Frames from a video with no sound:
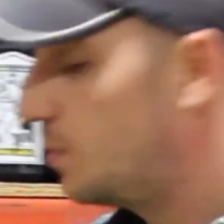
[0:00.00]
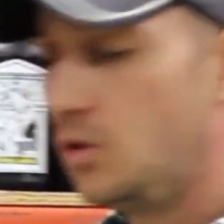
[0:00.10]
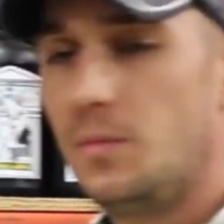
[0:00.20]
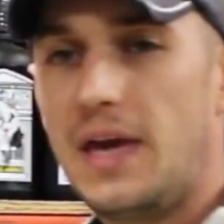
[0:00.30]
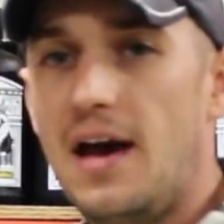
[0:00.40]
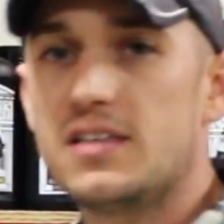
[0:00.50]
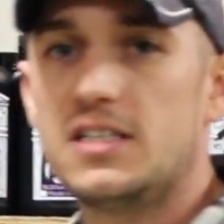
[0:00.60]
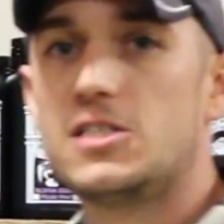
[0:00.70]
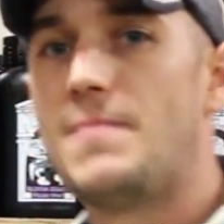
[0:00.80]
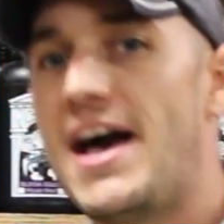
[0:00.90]
the Bloom
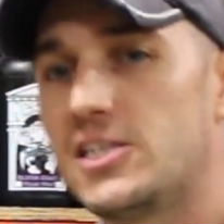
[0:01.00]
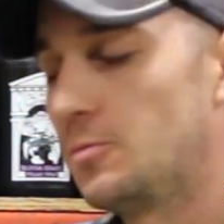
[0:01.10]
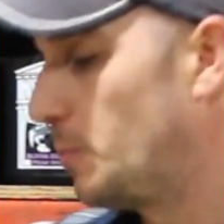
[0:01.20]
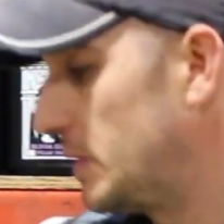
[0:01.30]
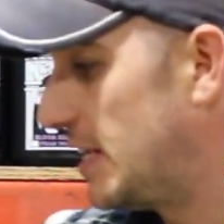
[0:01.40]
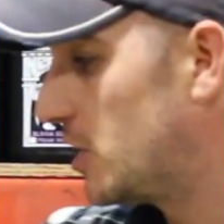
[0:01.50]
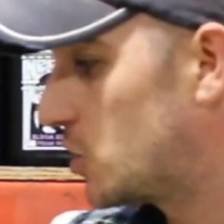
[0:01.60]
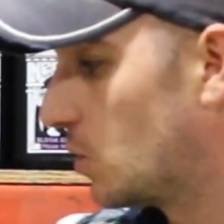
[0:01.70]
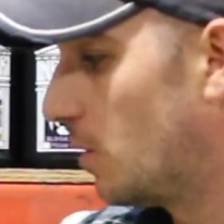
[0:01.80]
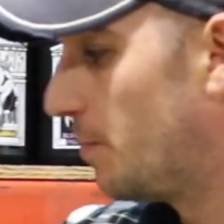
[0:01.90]
Khaos at its maximum
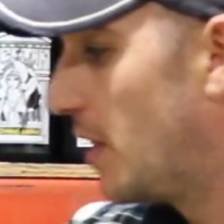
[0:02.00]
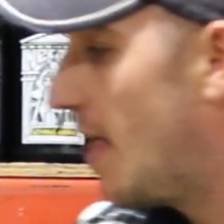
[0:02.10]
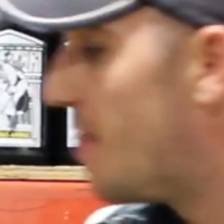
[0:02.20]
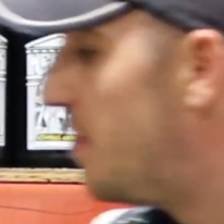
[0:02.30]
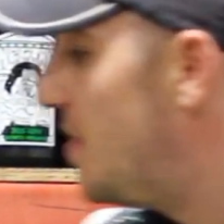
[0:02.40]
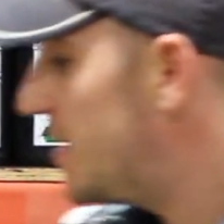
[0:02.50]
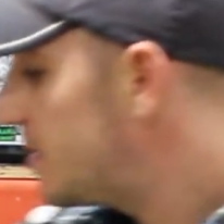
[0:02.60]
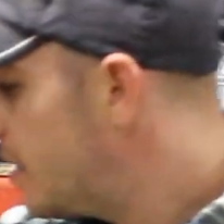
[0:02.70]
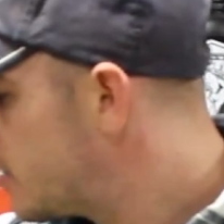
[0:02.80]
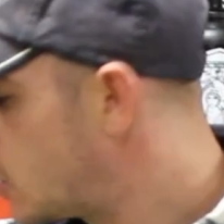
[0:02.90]
potential,
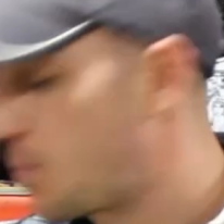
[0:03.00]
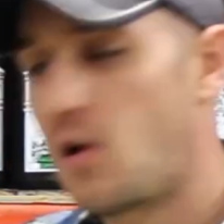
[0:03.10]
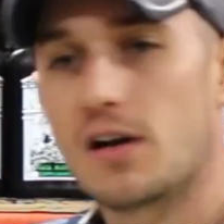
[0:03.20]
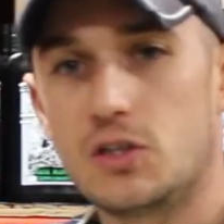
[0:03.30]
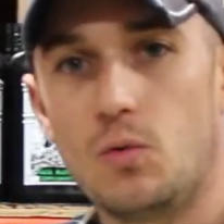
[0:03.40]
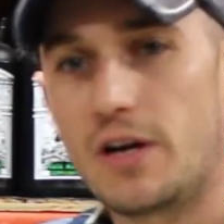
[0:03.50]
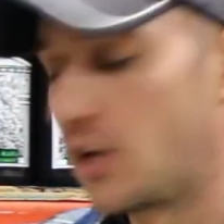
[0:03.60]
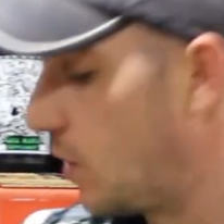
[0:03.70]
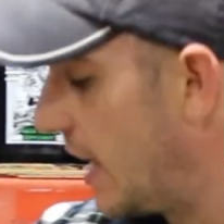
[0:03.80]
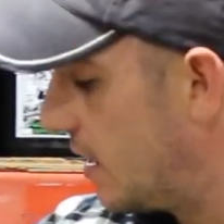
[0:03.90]
this is the product you want
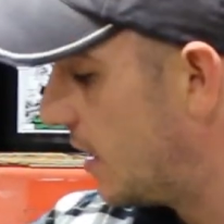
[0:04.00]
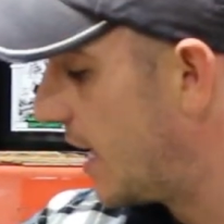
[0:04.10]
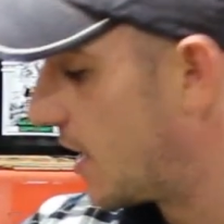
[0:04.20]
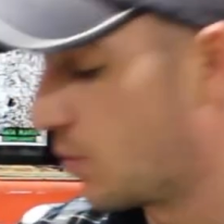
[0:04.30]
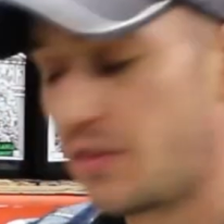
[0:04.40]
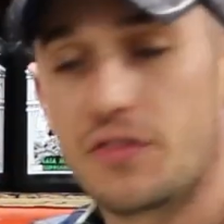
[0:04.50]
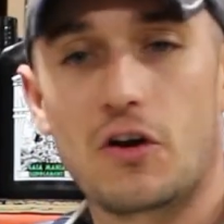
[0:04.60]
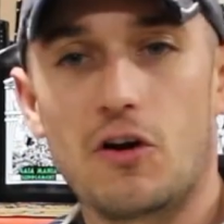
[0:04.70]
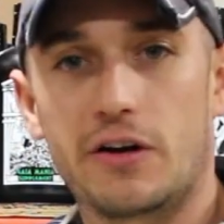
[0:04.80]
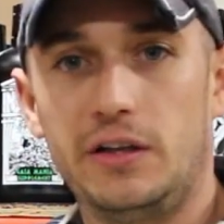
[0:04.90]
to go hand in hand with it,
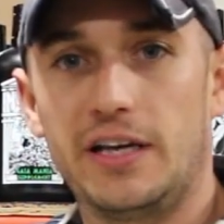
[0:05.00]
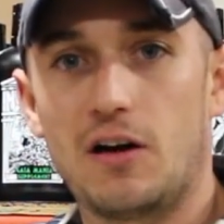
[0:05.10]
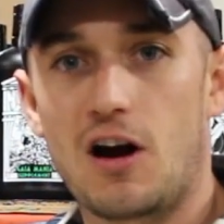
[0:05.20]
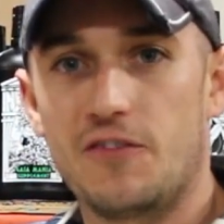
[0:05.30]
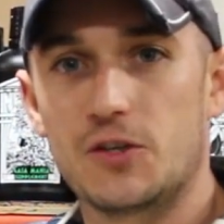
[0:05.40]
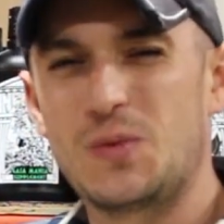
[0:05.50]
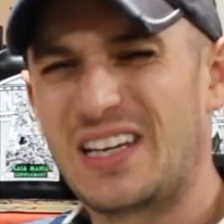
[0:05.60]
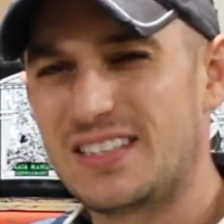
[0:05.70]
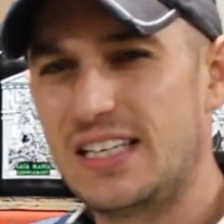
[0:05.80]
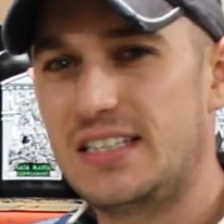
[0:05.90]
the Herculean Harvest,
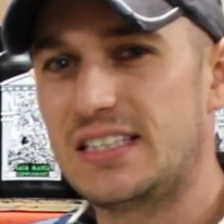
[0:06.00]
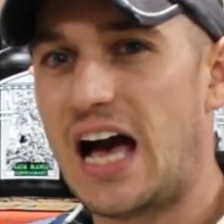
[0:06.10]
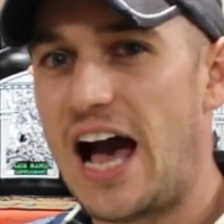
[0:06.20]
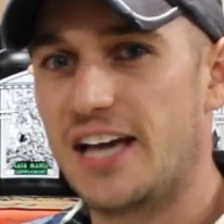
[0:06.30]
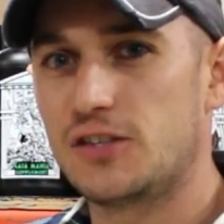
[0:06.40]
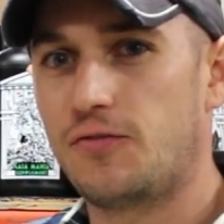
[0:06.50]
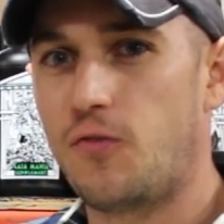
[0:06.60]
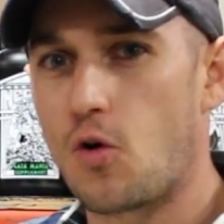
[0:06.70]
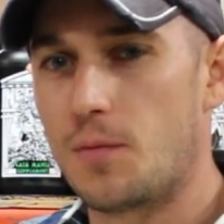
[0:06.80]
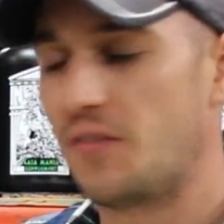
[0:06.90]
because this is the highest
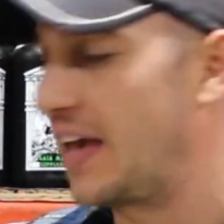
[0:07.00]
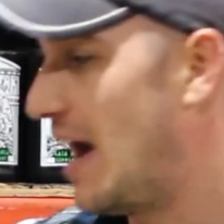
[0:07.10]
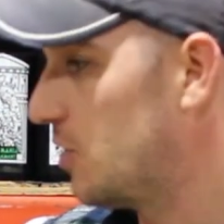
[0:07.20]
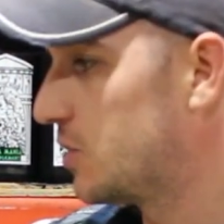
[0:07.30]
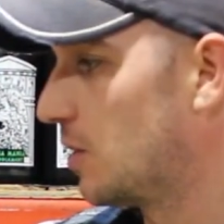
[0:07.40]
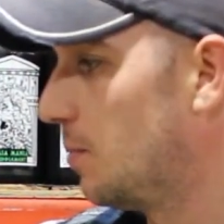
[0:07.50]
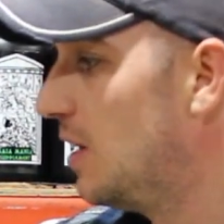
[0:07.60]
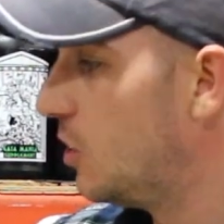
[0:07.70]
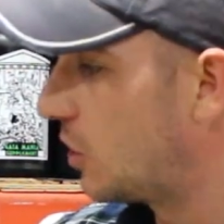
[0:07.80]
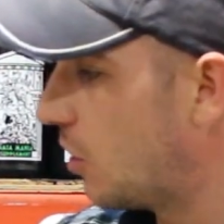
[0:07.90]
form of calcium.
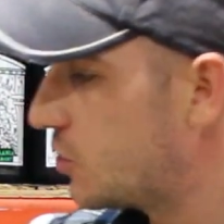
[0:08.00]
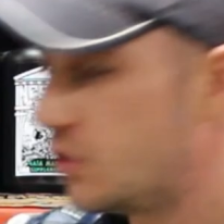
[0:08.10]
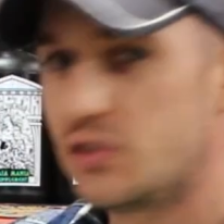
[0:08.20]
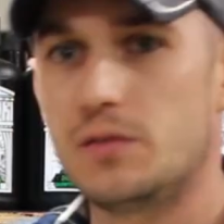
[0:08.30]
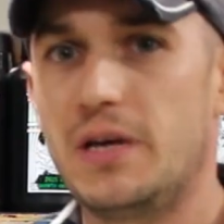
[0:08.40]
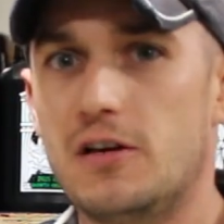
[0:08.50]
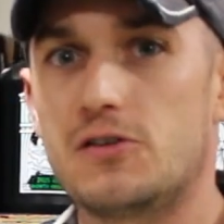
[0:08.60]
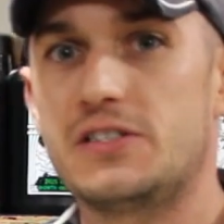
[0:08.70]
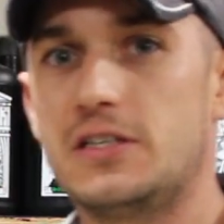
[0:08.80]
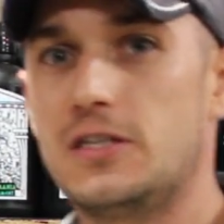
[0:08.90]
You can also use the
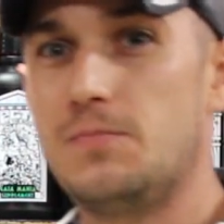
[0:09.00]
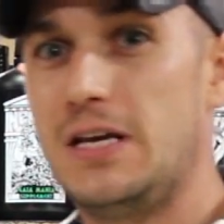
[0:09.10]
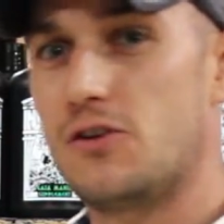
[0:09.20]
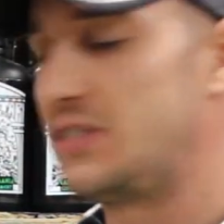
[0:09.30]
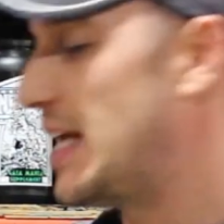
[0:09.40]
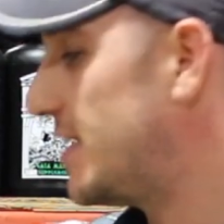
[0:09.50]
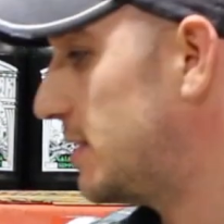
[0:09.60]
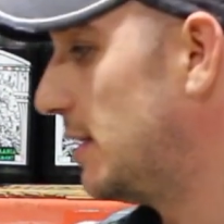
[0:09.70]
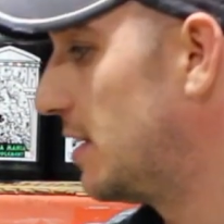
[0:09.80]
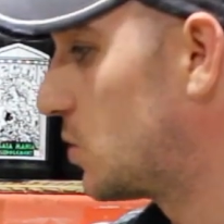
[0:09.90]
Demeter's
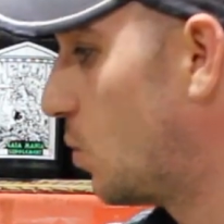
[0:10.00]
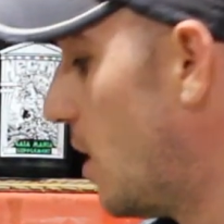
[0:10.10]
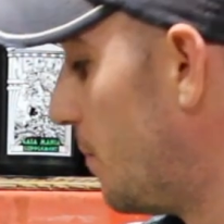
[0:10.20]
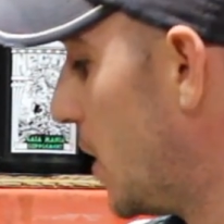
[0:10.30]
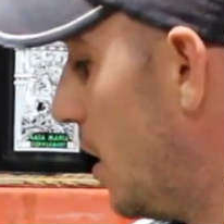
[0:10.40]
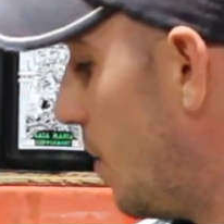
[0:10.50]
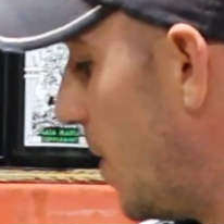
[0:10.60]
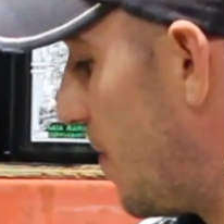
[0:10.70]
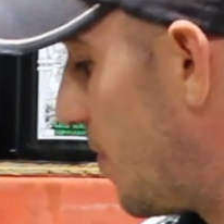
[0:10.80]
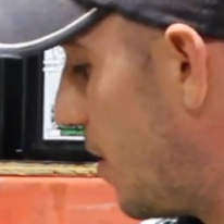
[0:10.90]
Destiny as well,
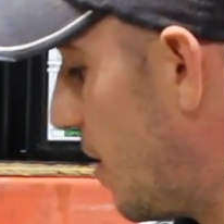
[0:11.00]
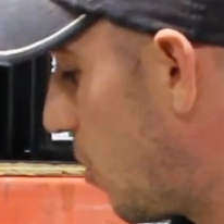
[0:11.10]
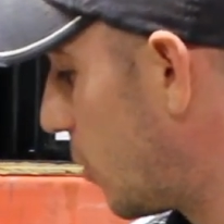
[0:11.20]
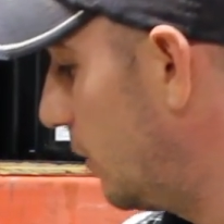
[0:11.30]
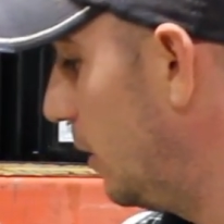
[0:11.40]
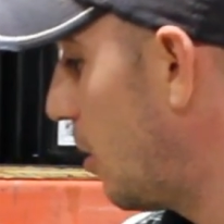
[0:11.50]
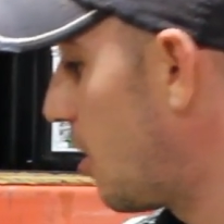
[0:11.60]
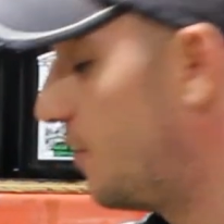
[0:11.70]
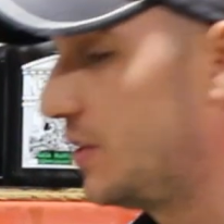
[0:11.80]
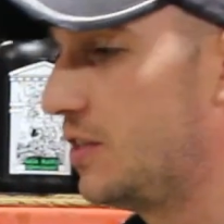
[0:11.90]
but the Herculean
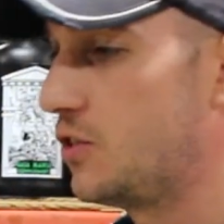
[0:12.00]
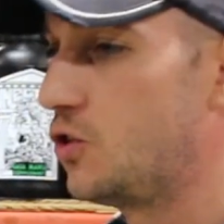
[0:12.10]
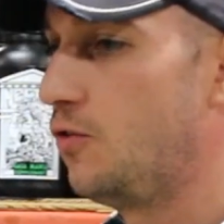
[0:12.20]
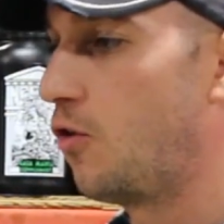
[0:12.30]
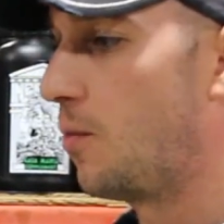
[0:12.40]
Harvest is the true